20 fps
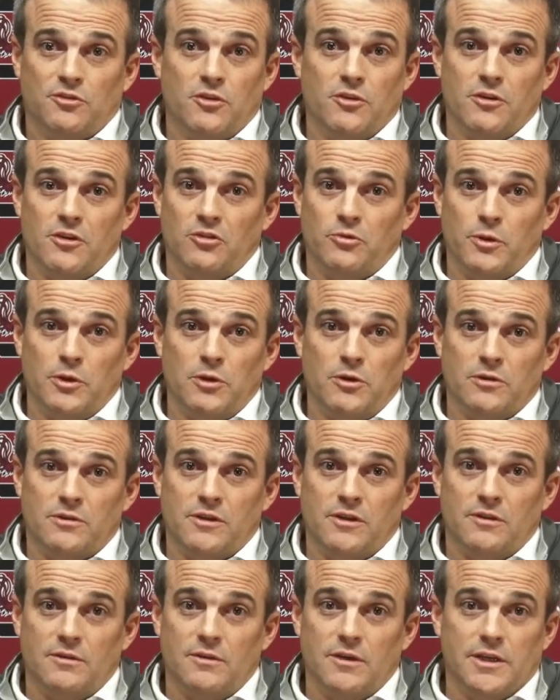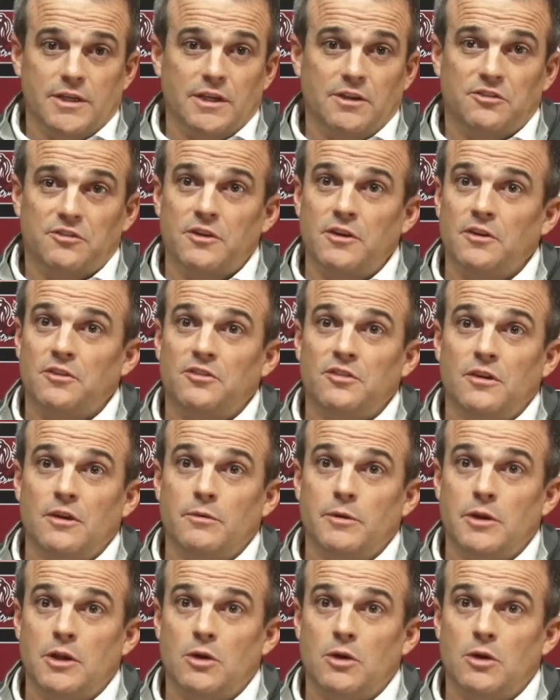as good as we looked at against Tennessee,